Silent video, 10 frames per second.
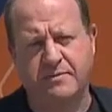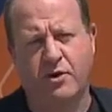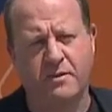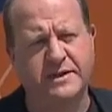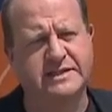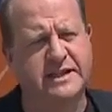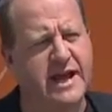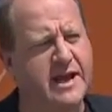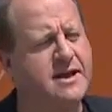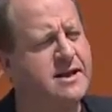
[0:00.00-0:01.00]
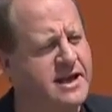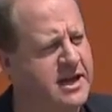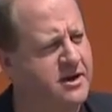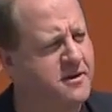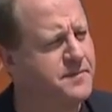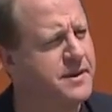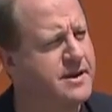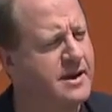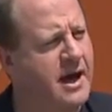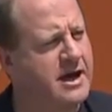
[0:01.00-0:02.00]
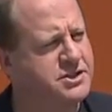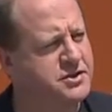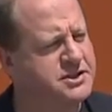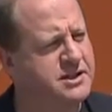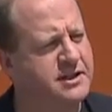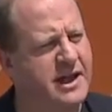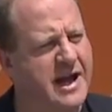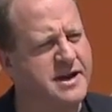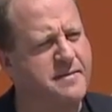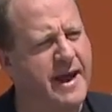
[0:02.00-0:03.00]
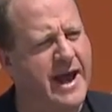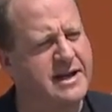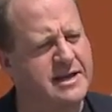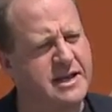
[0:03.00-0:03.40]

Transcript: appointments today here, so there's still a lot of demand.